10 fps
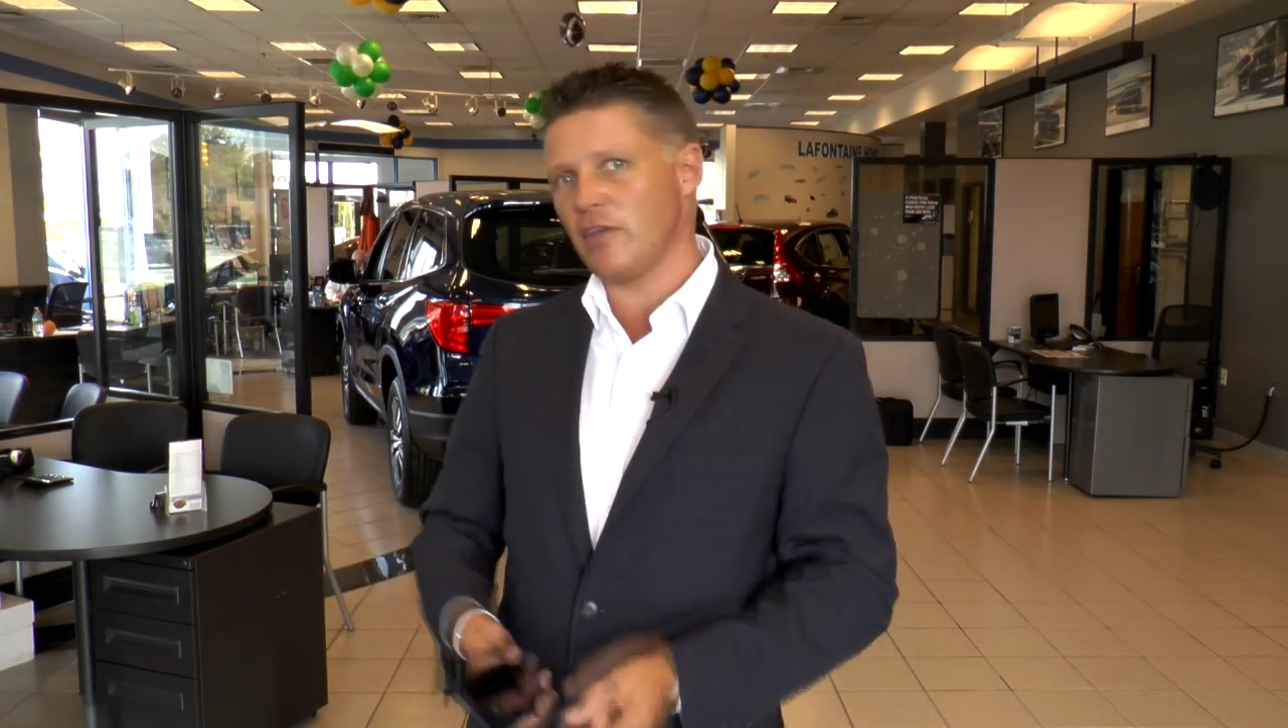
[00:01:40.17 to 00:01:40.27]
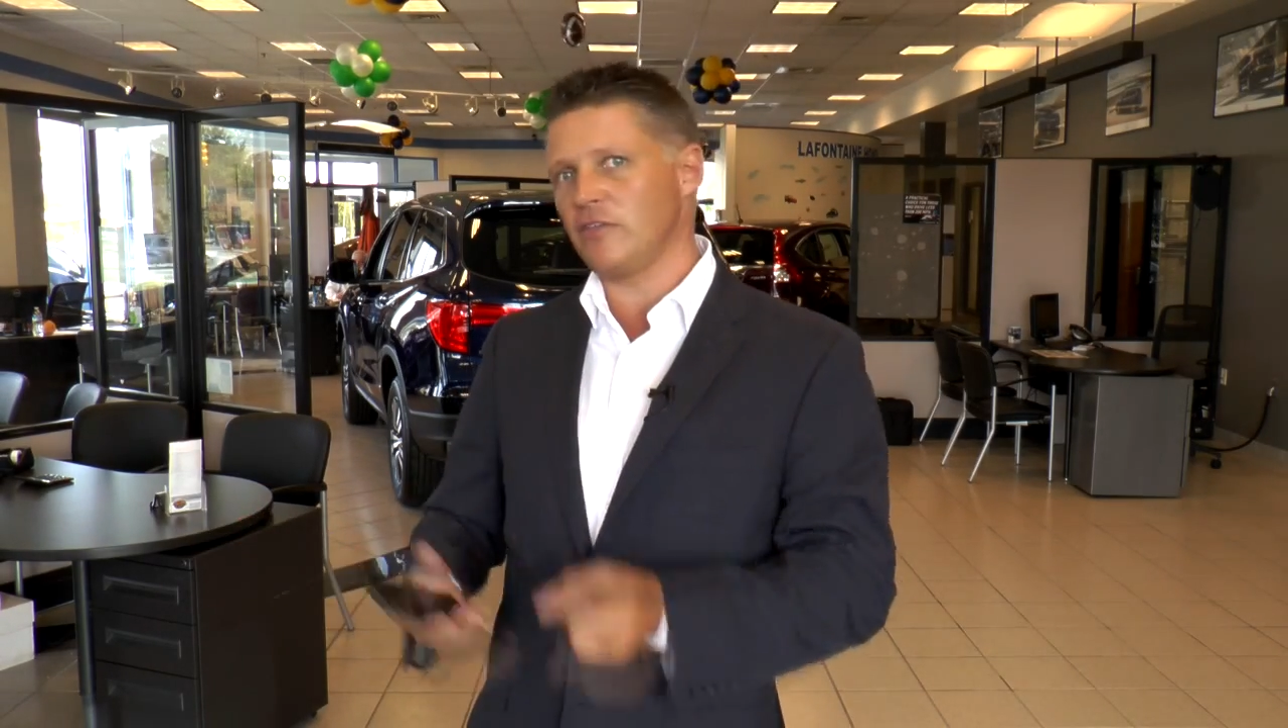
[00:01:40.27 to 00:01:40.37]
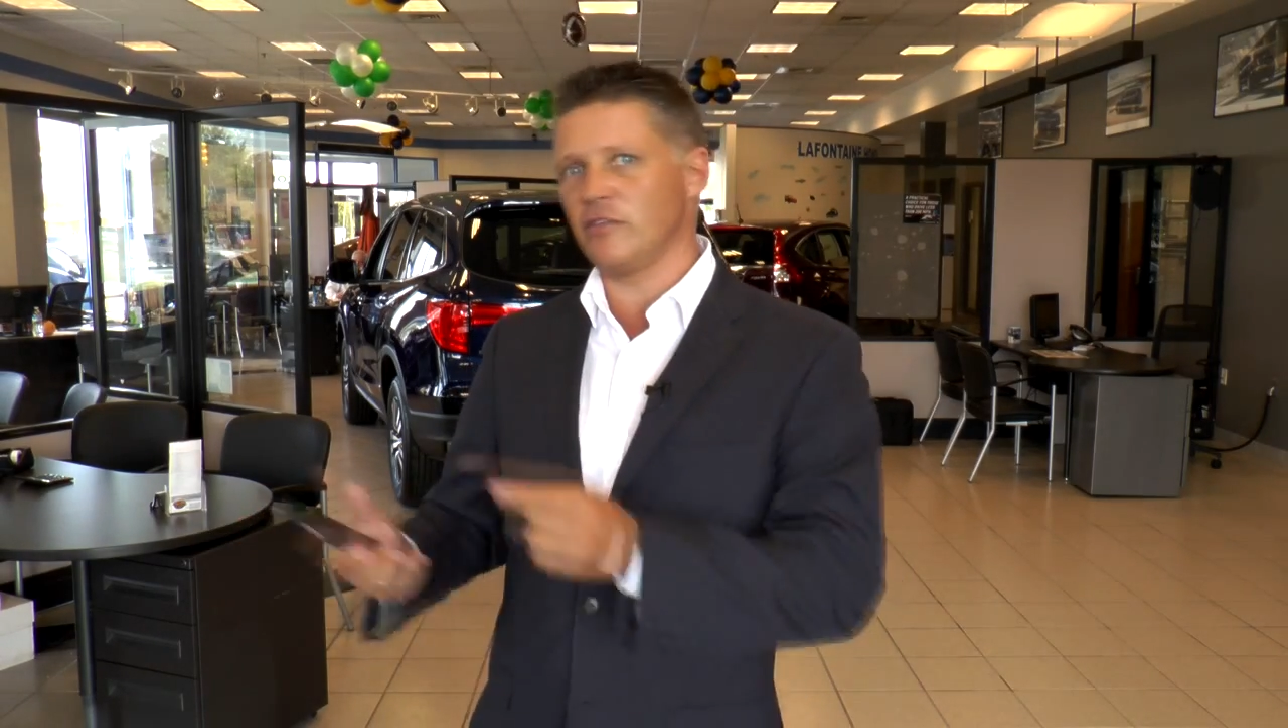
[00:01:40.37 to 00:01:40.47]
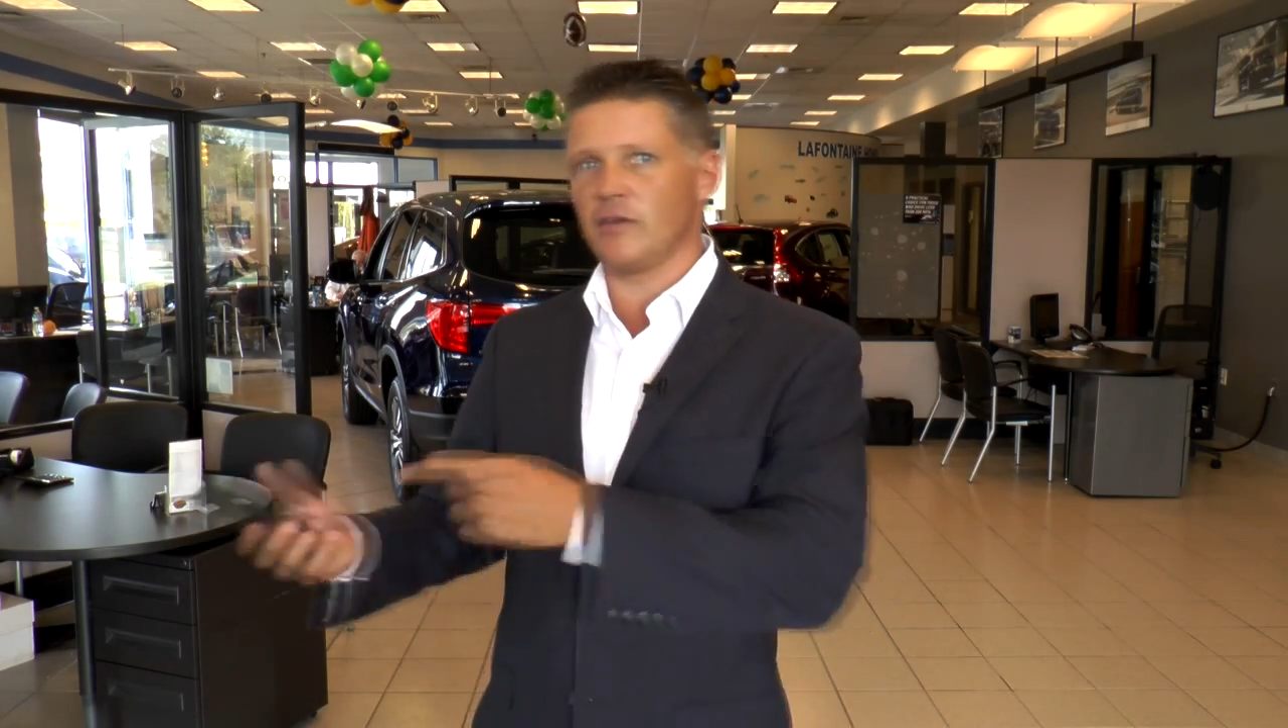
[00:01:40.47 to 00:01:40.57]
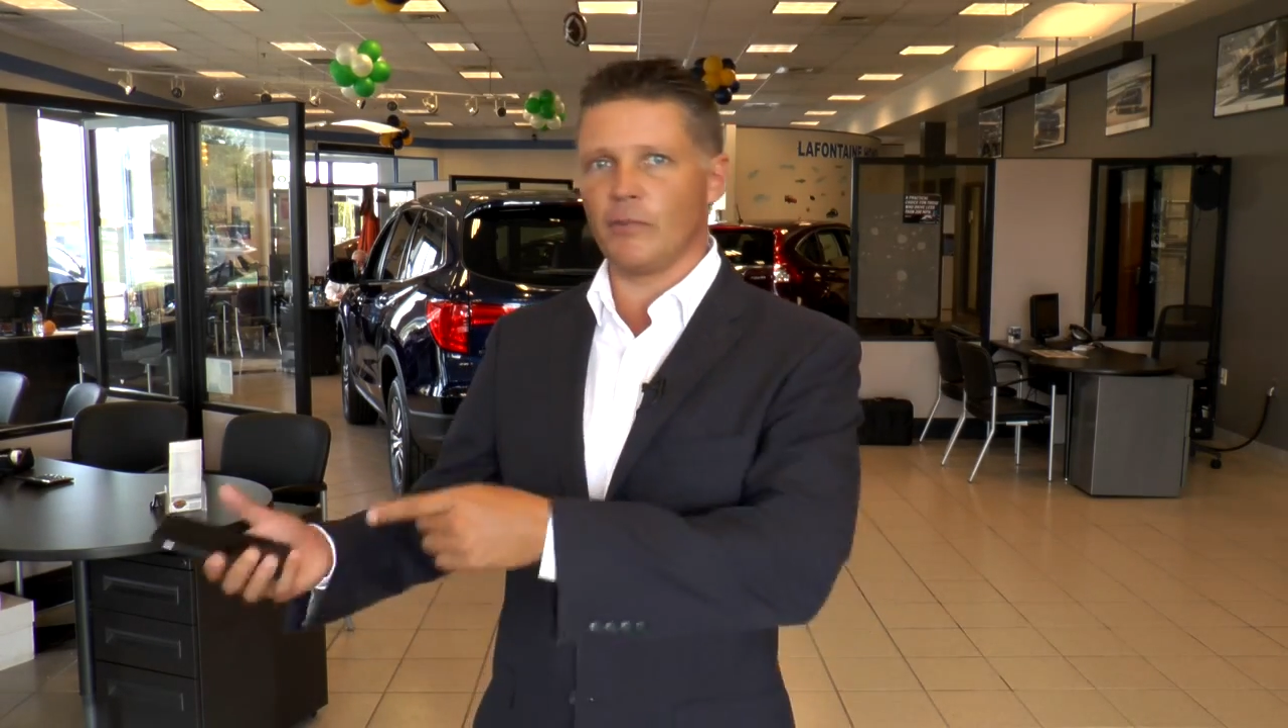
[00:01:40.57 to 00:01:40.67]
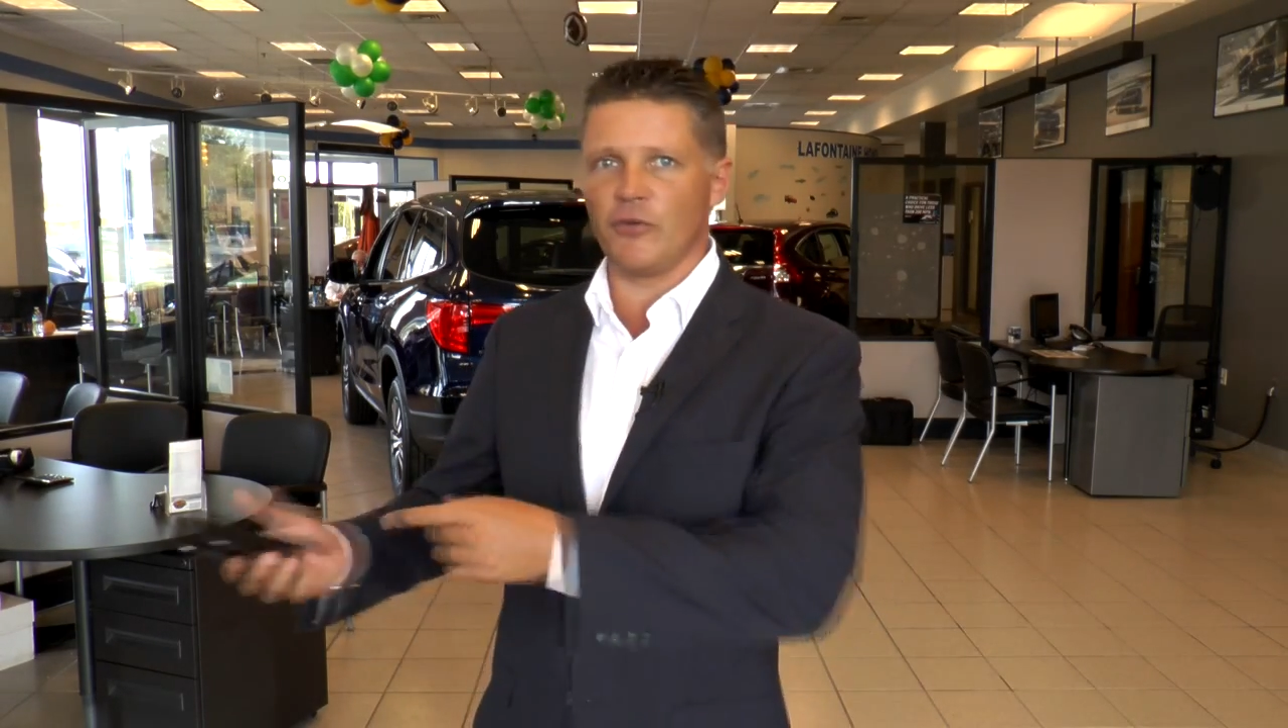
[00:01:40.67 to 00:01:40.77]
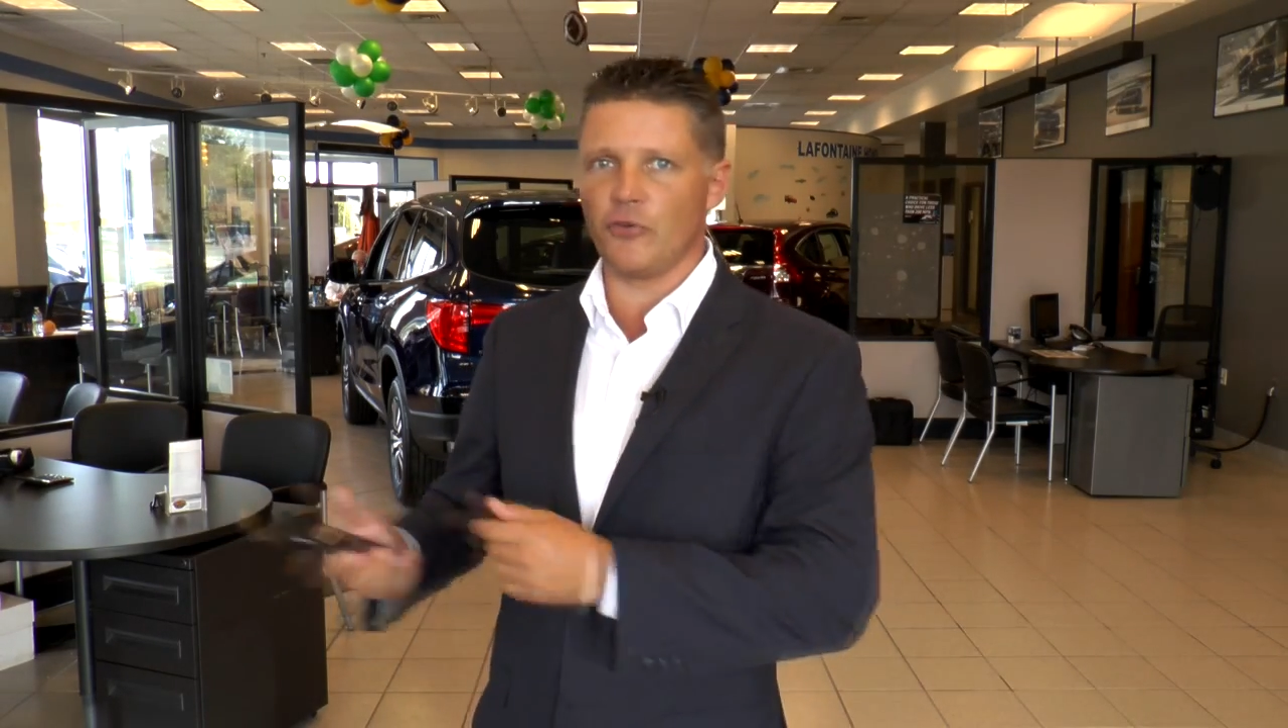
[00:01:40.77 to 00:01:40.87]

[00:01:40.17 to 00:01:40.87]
license number?